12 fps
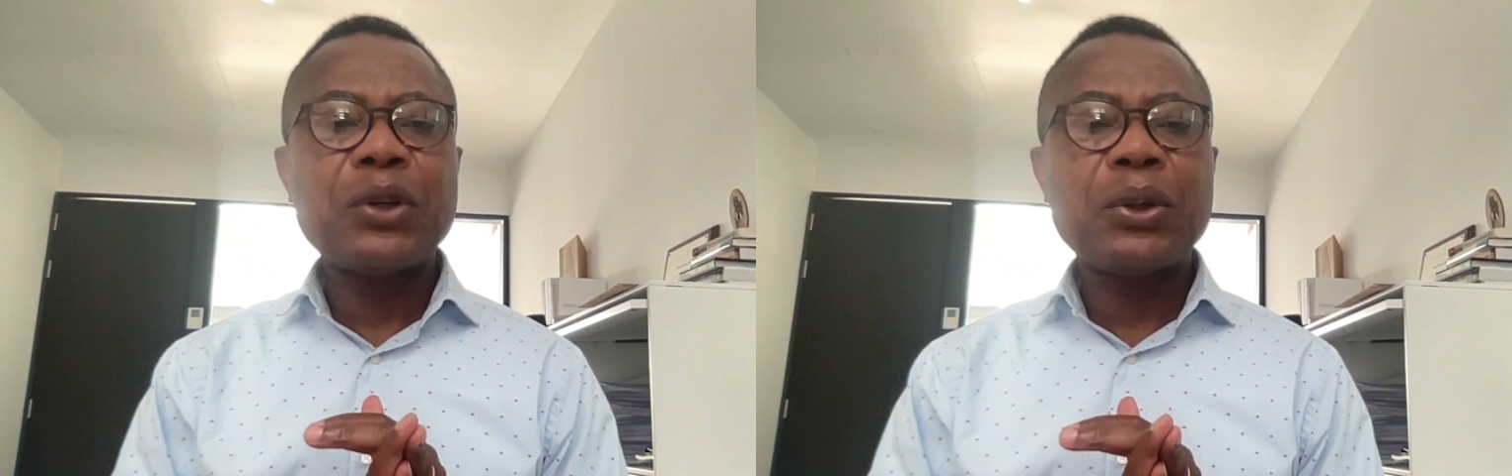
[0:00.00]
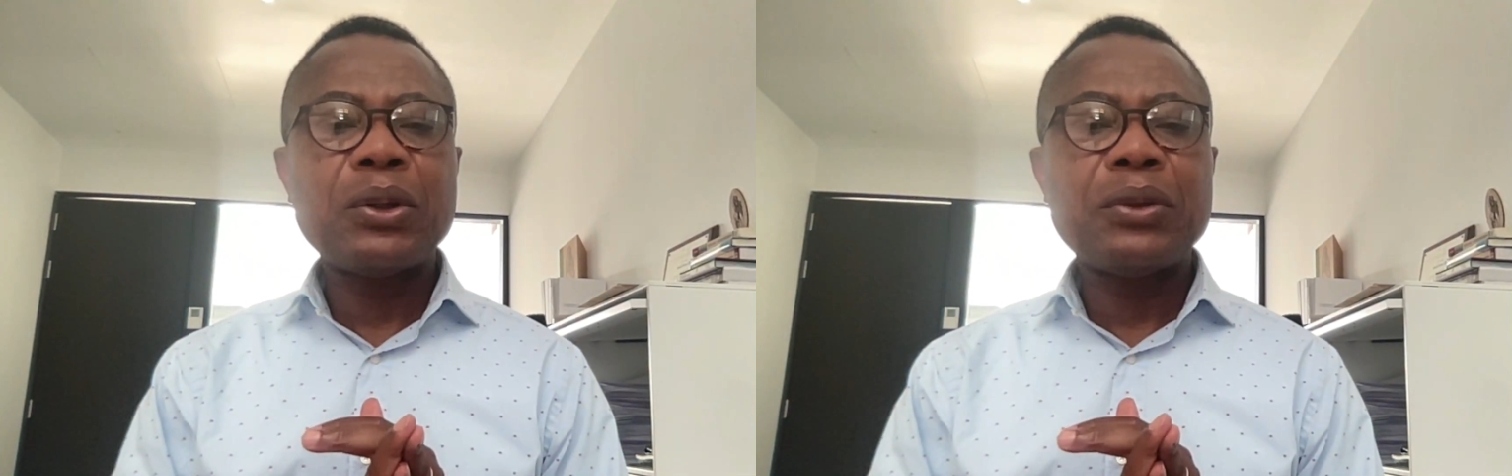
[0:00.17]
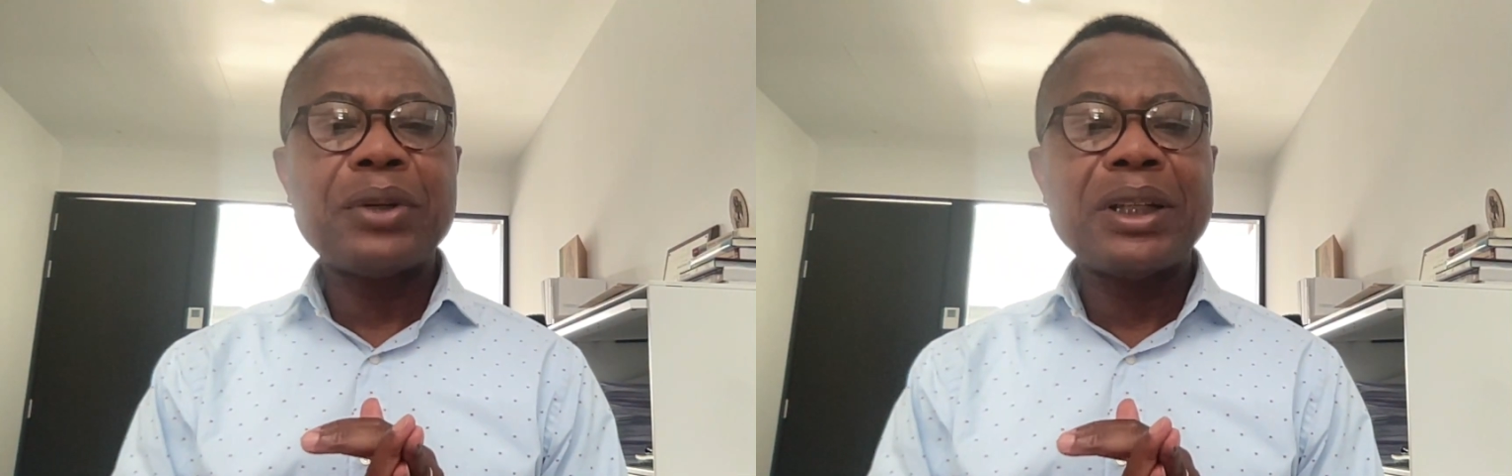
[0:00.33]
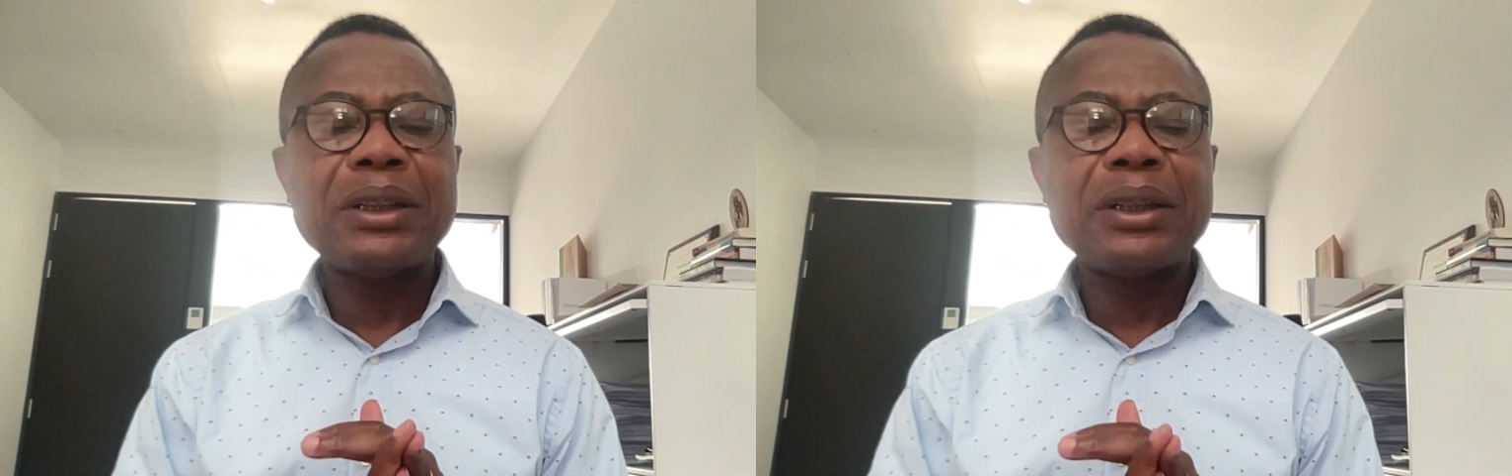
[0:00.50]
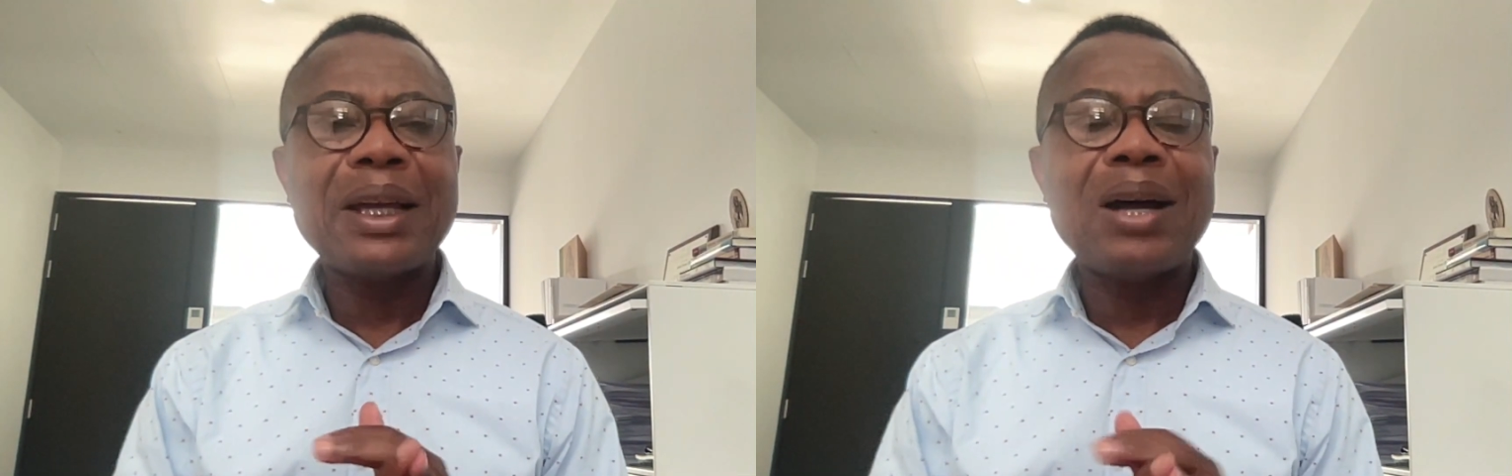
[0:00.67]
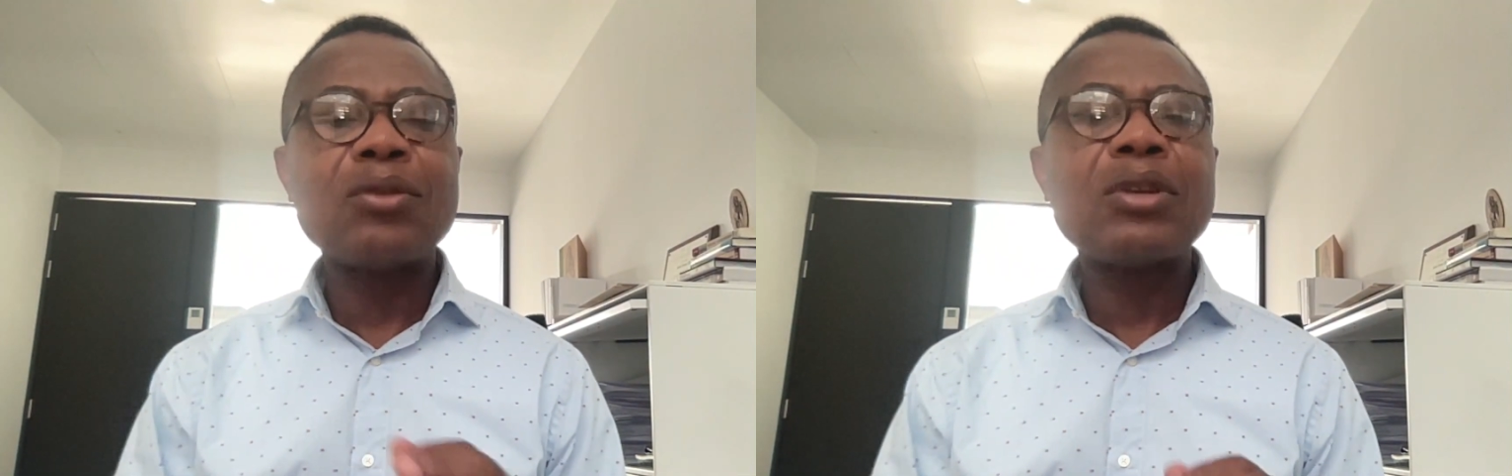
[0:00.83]
we're going to rent
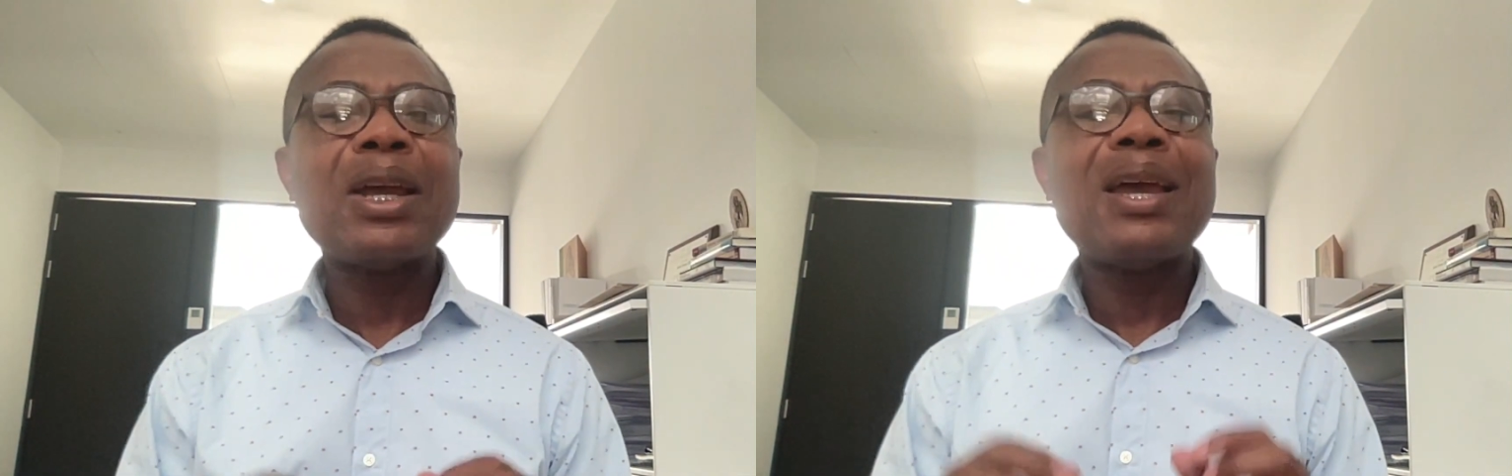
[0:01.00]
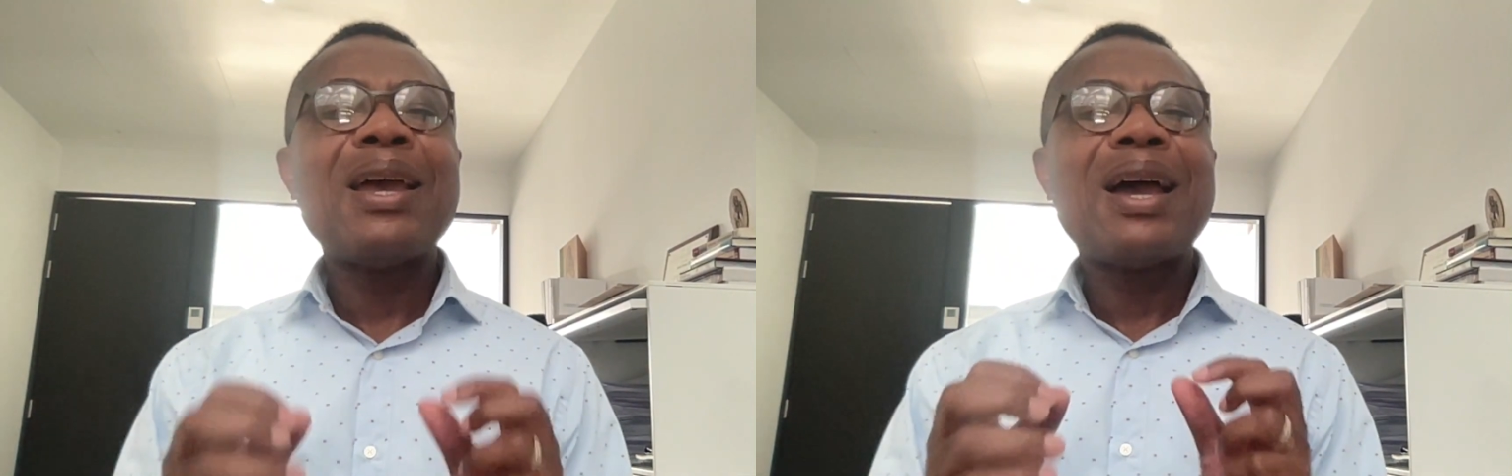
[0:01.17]
it out,